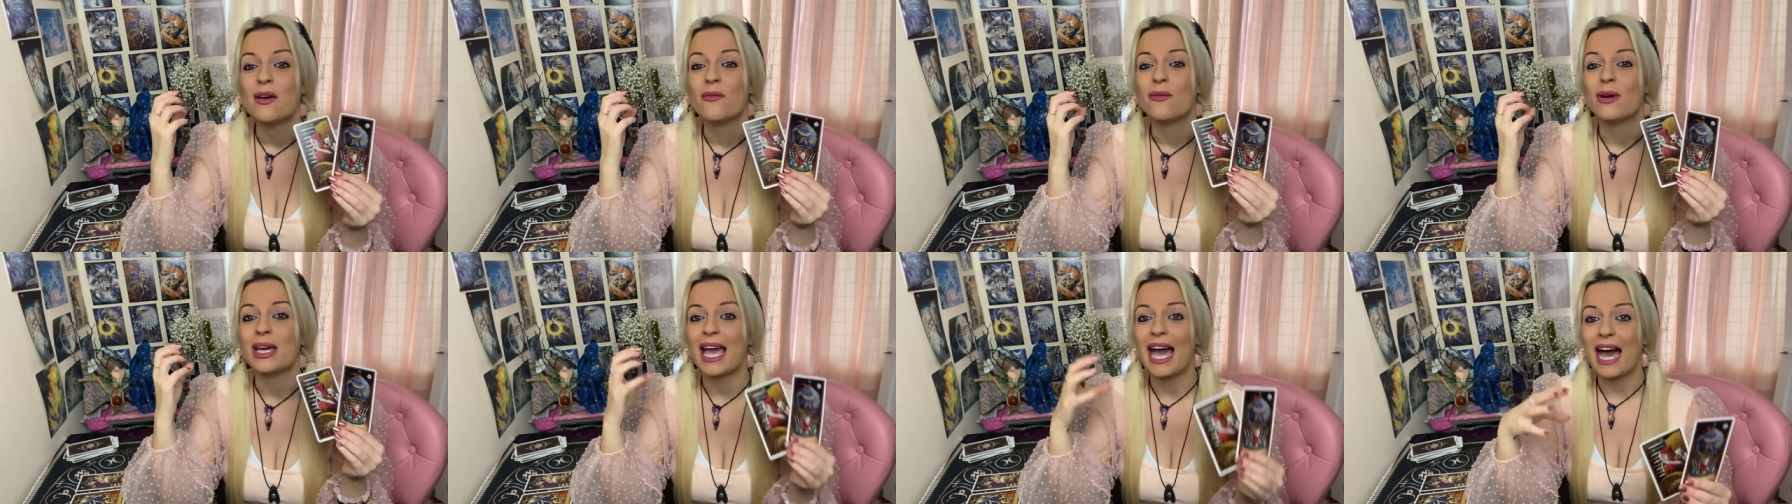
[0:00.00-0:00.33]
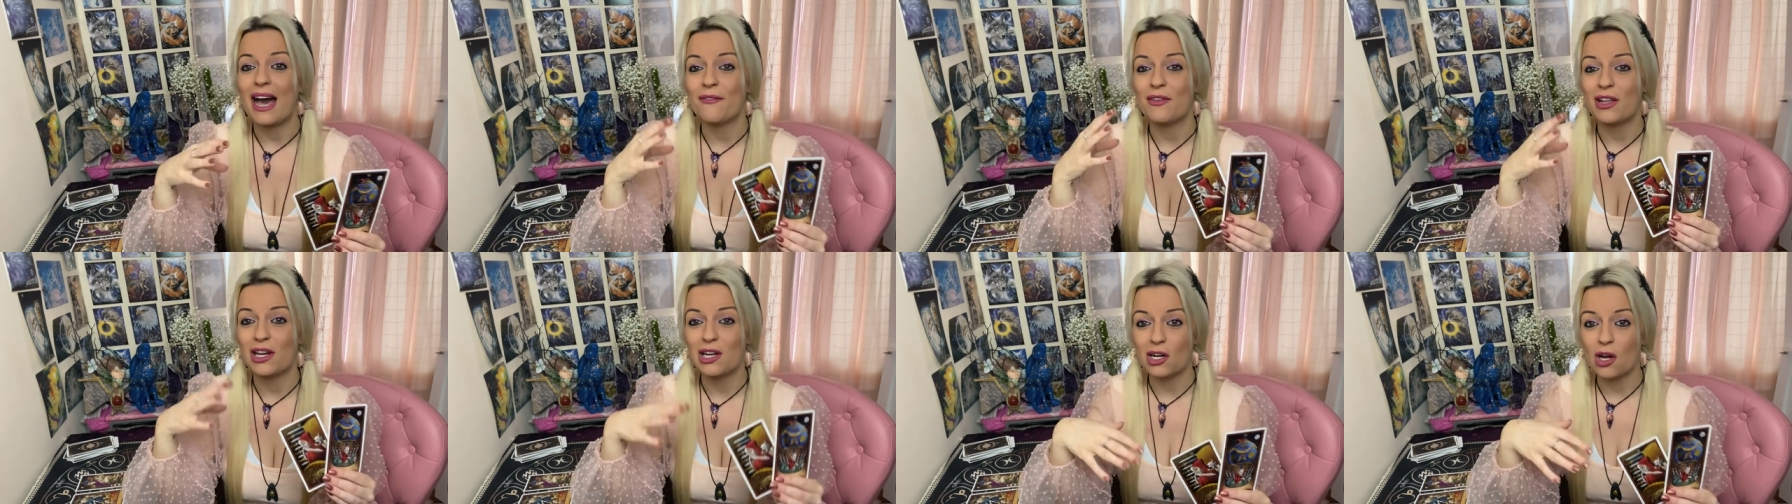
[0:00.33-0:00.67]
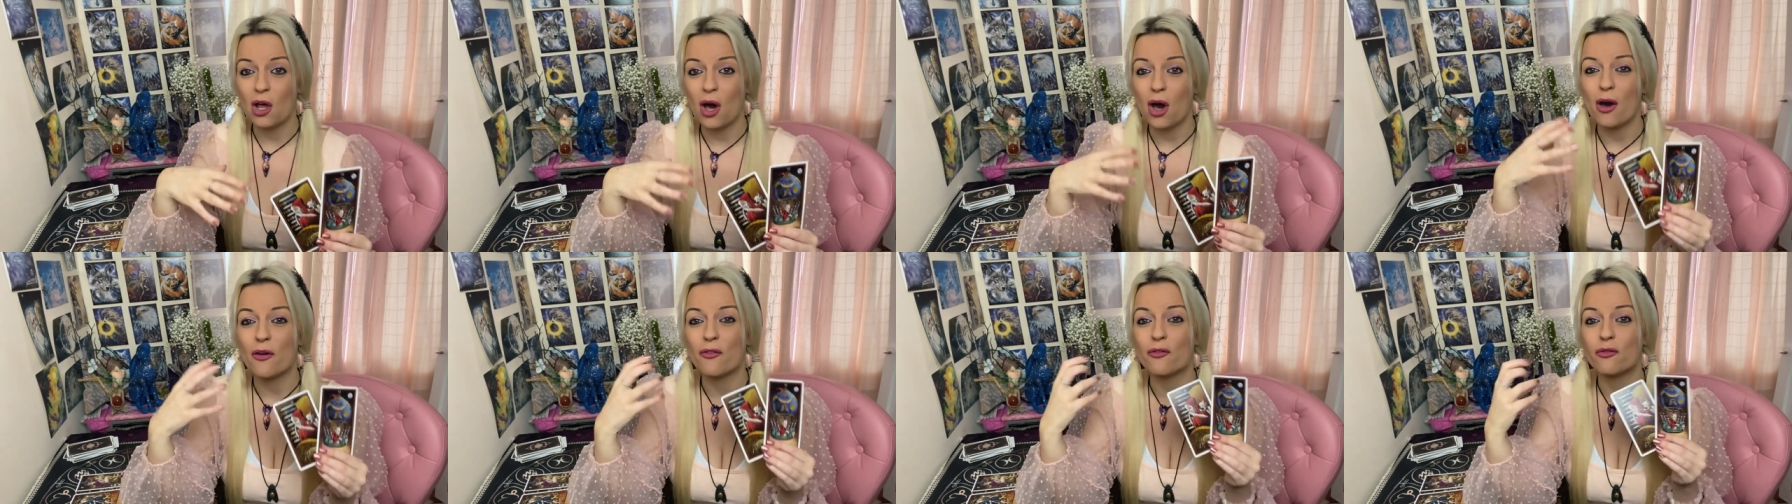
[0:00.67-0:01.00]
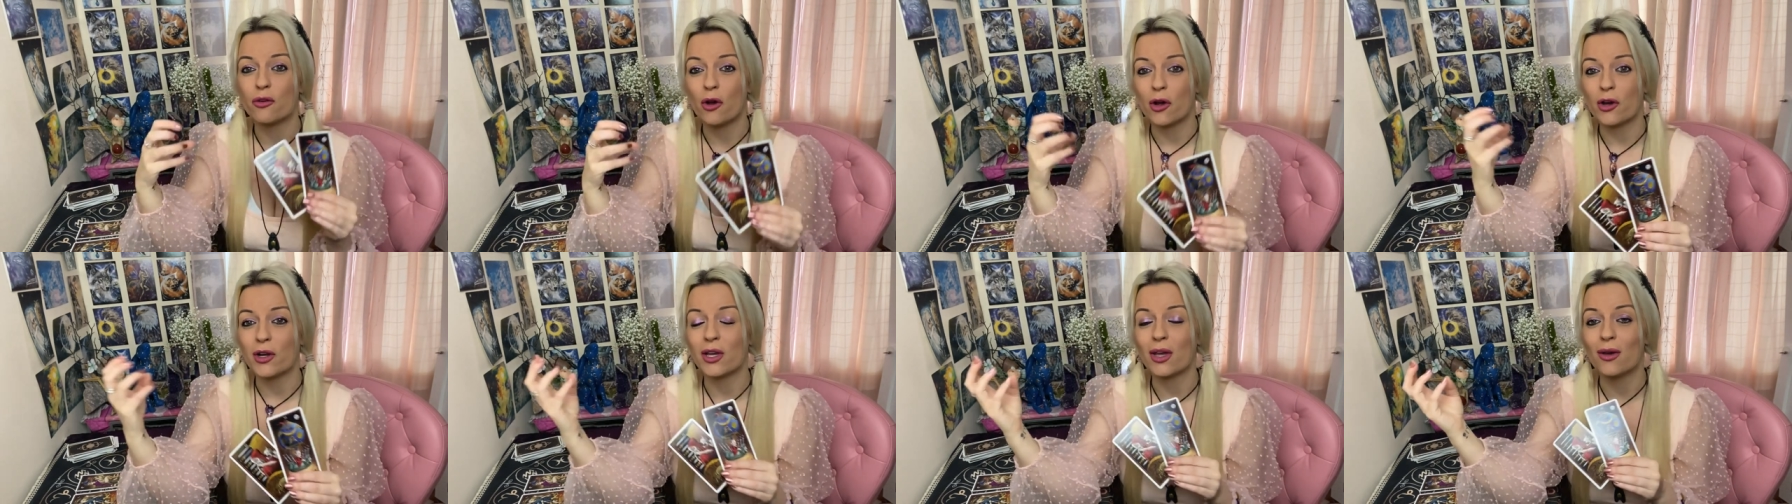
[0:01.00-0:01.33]
We have a lot of
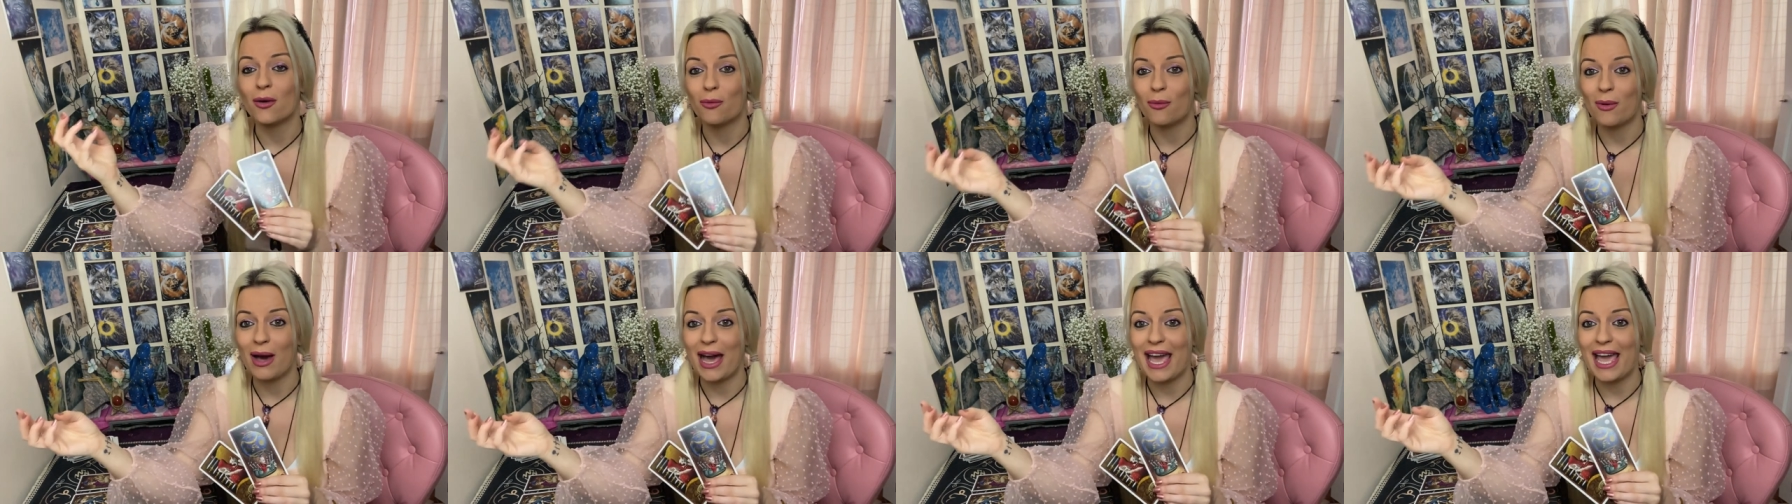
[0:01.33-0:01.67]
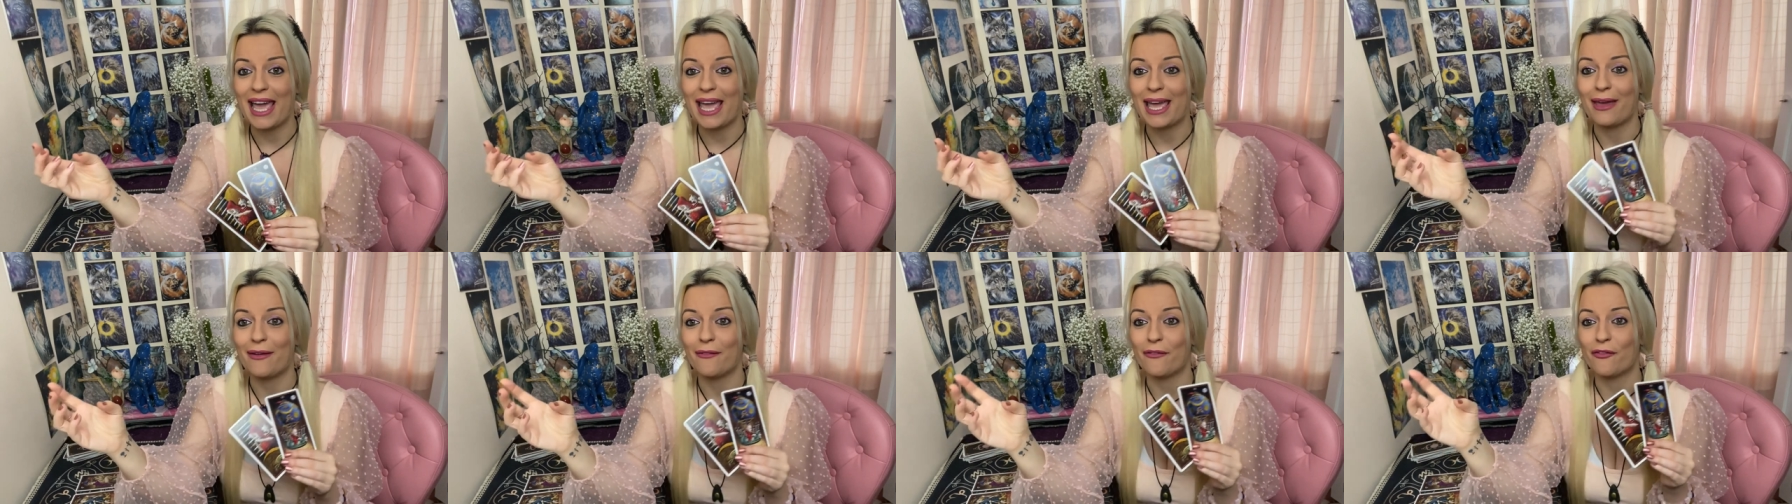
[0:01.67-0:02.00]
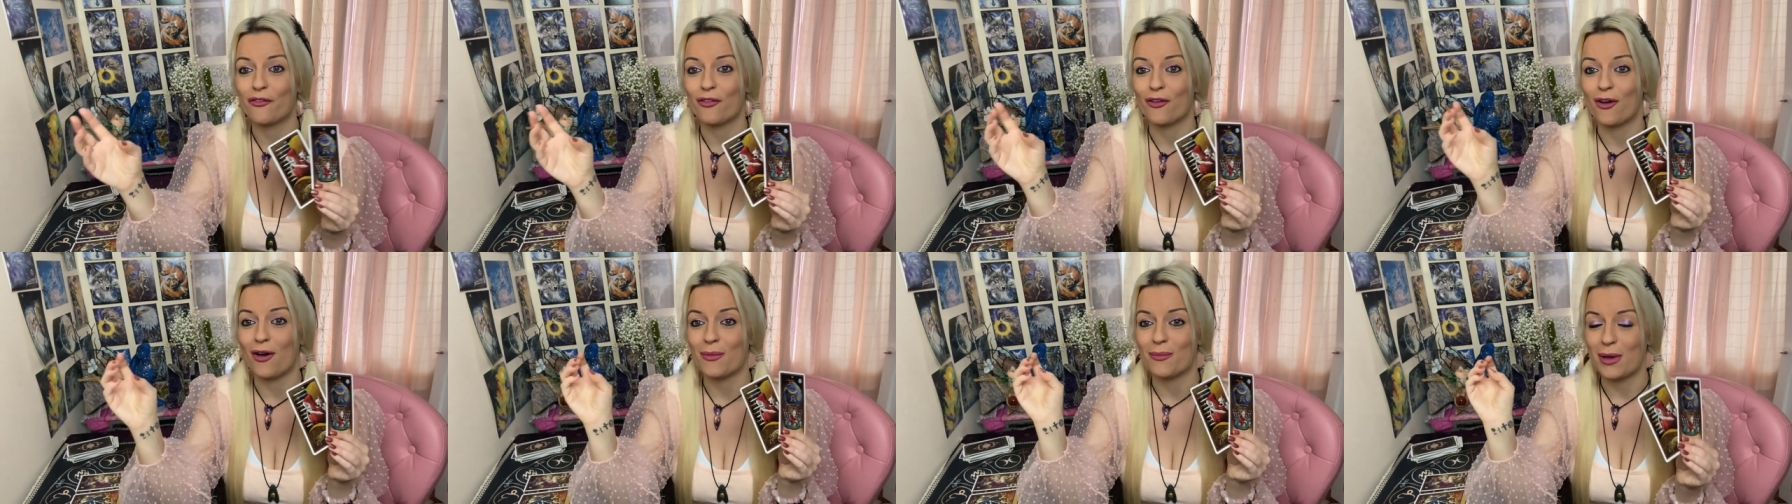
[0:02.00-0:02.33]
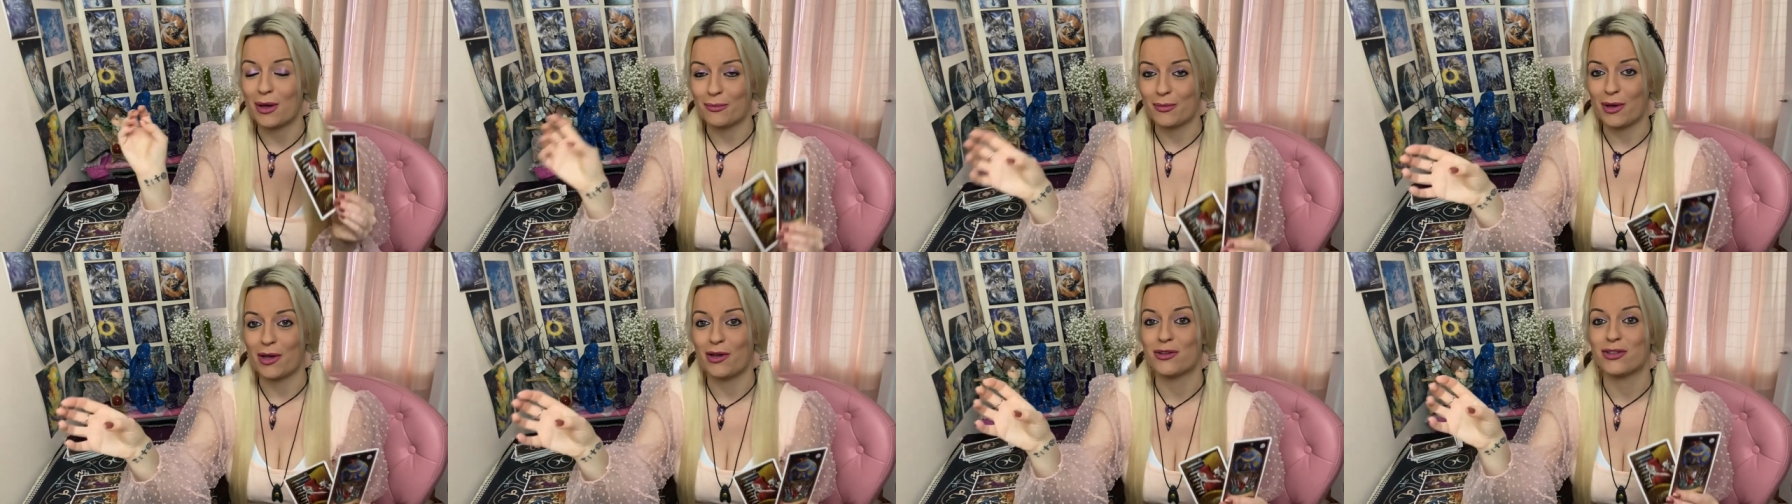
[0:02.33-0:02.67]
running away from
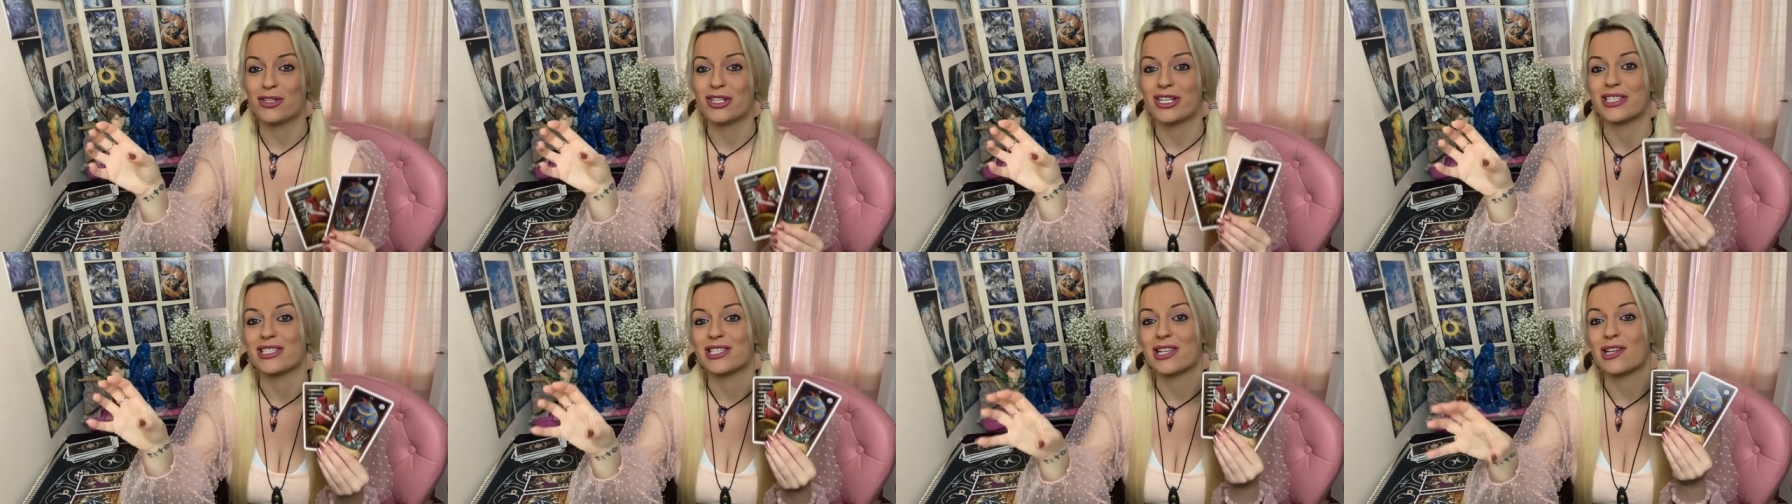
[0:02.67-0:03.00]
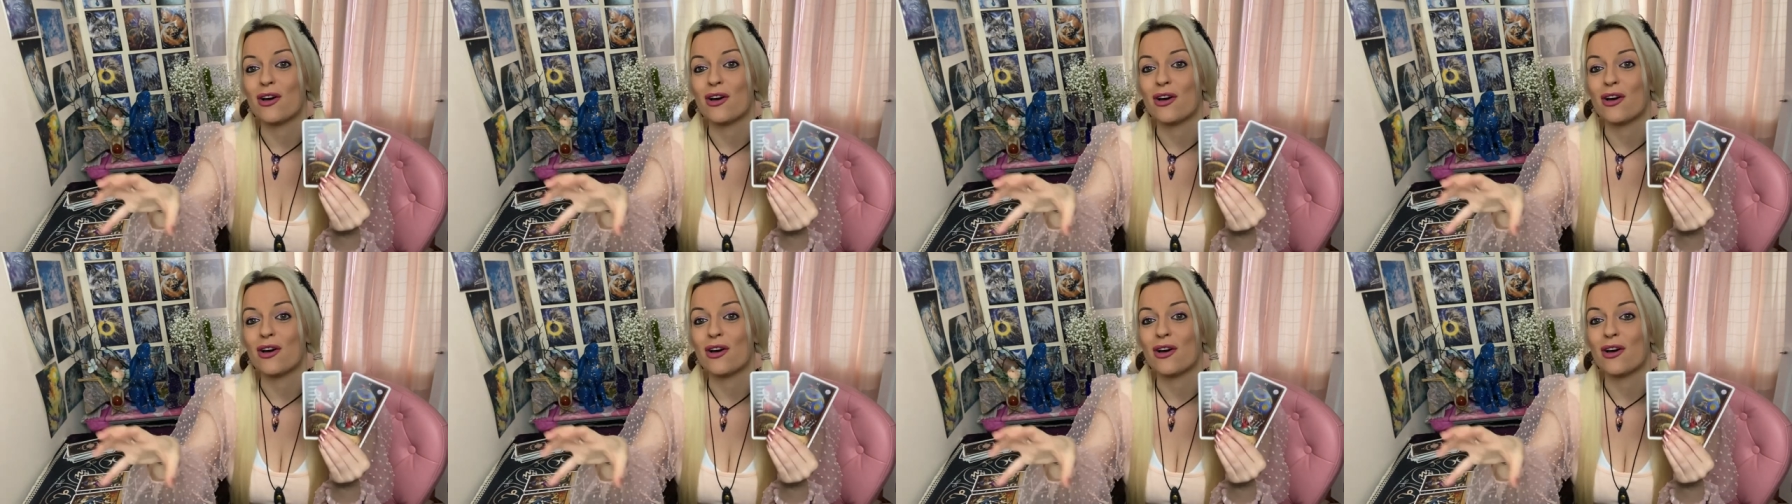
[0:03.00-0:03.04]
emotions,